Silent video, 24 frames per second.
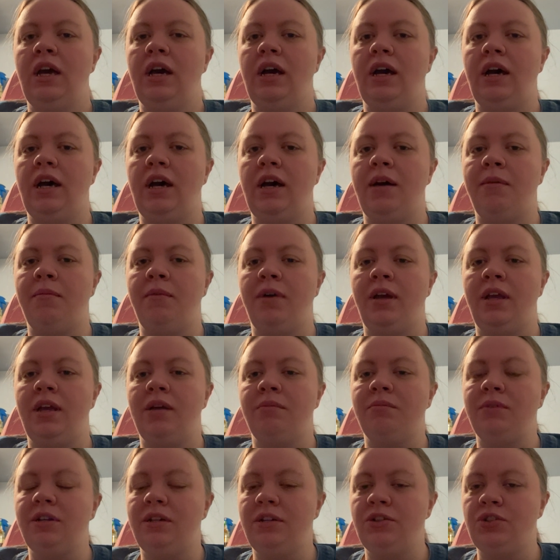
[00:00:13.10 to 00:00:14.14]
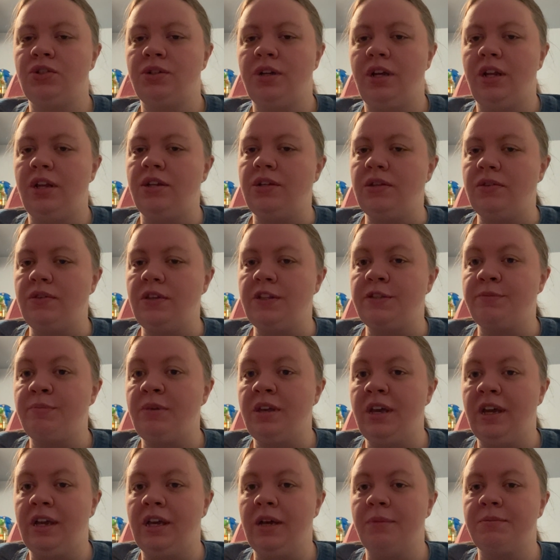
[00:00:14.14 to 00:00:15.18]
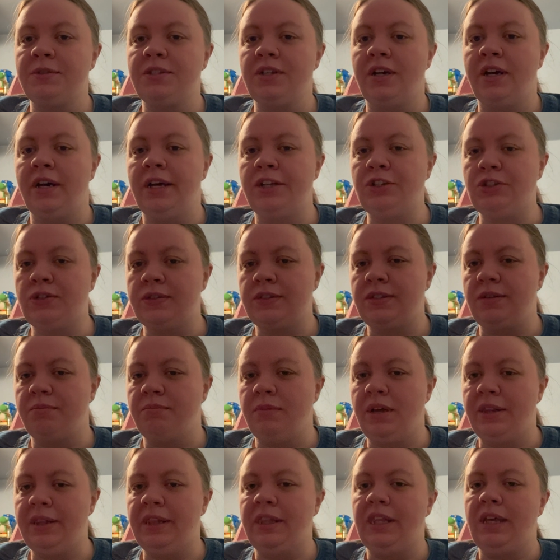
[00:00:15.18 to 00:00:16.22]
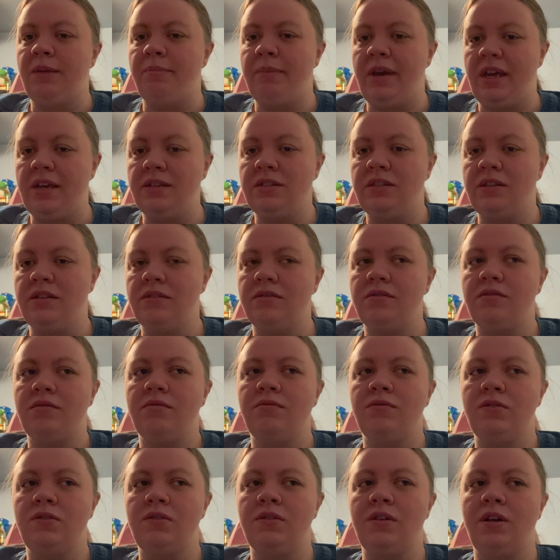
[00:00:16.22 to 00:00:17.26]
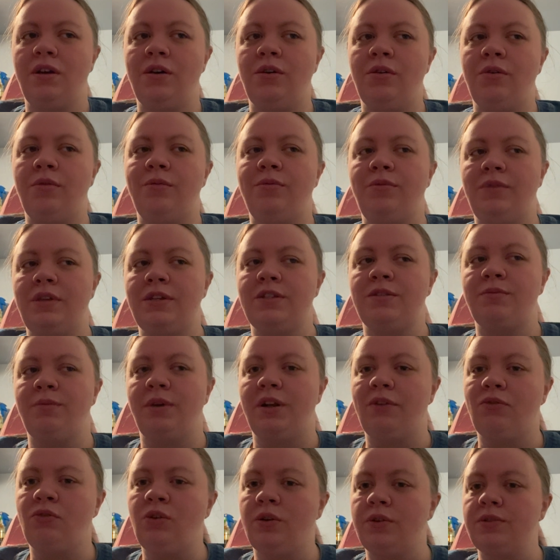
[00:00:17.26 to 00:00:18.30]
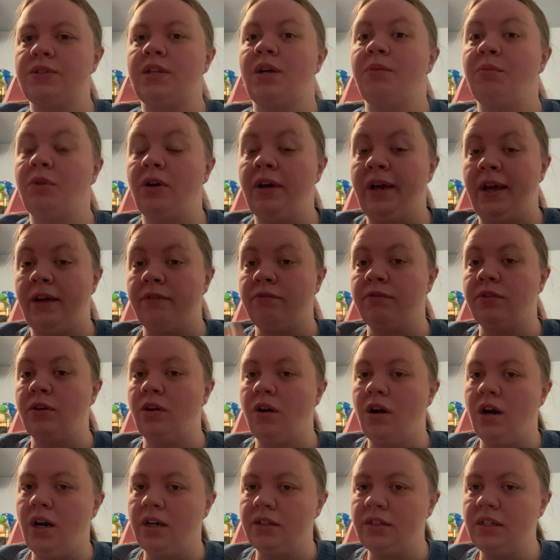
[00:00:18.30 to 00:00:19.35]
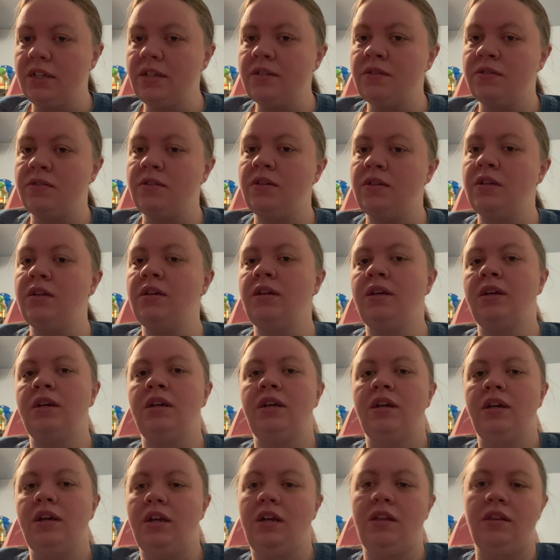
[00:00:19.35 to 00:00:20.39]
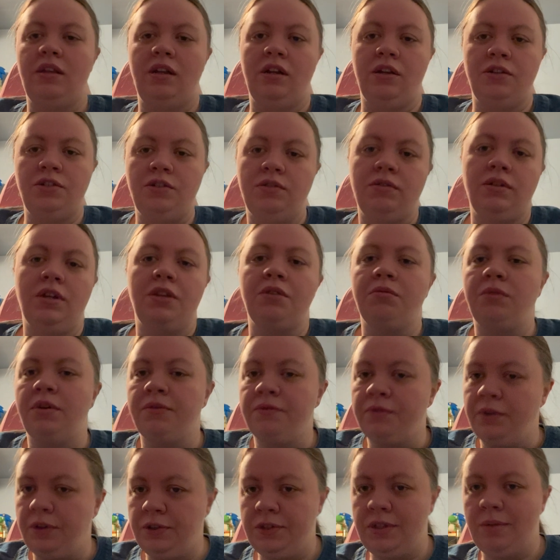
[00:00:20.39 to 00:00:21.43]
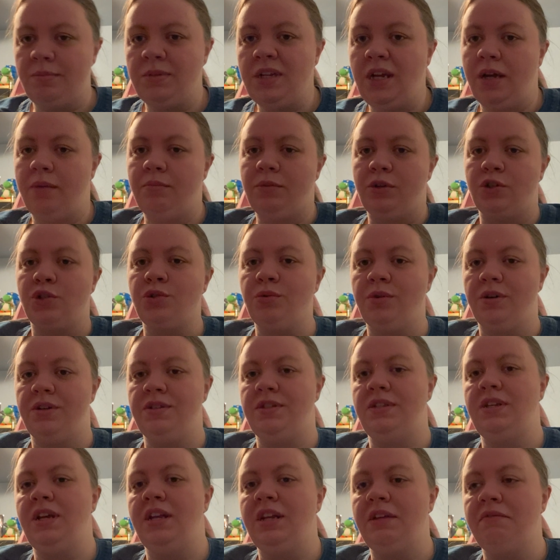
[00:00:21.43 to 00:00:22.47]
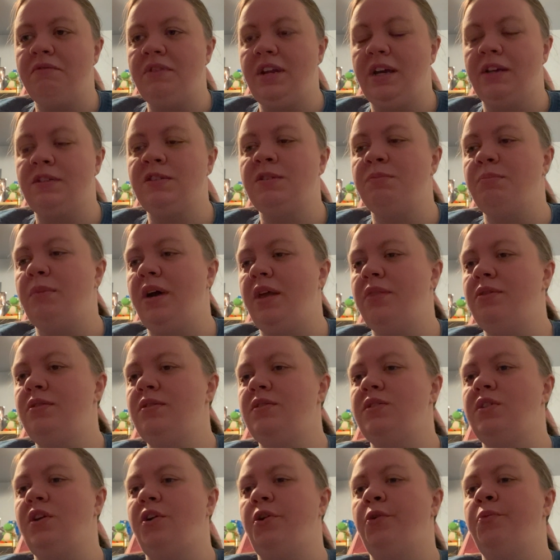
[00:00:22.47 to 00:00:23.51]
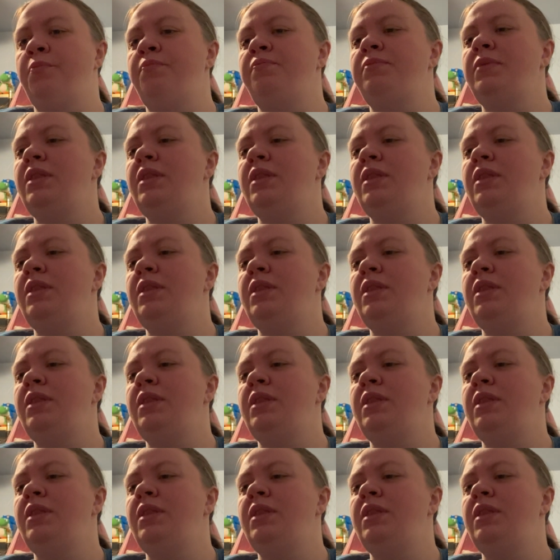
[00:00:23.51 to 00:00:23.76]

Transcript: I am going to try to do these pickups on just a monthly basis. So this one, of course, I will have for August, and then I'll do another one for September towards the end of next month. So